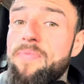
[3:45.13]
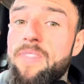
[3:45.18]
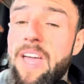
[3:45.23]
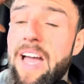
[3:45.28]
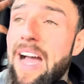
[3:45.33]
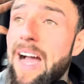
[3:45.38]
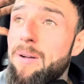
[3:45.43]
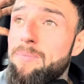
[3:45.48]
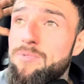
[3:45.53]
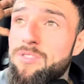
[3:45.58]

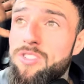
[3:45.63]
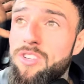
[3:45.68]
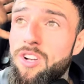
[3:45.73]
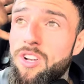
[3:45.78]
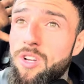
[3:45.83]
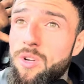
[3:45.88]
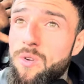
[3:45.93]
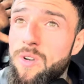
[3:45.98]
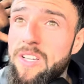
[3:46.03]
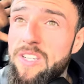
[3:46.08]

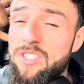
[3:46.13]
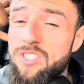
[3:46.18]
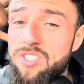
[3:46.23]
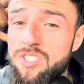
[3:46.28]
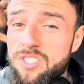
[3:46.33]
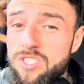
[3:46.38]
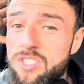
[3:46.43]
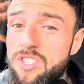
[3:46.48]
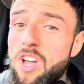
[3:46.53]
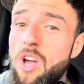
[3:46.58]
absolutely
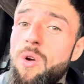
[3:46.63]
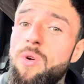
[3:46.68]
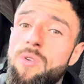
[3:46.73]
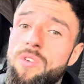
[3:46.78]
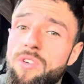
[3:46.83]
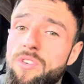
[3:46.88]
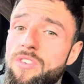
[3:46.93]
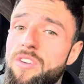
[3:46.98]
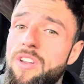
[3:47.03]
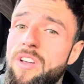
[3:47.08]
snowed
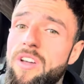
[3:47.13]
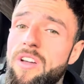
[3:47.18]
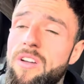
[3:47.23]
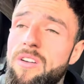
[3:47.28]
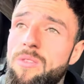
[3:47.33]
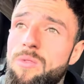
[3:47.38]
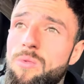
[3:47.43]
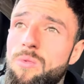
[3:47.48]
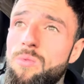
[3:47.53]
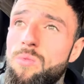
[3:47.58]
under
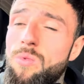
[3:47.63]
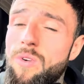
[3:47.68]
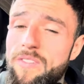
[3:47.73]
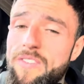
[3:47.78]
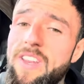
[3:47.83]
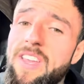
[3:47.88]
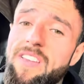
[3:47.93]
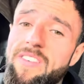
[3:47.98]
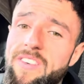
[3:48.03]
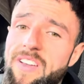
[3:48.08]
with
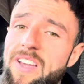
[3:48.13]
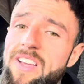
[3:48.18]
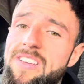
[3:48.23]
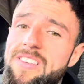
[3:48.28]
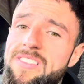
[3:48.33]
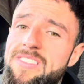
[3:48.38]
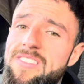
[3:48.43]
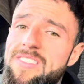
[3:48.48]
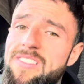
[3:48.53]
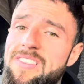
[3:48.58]
defects.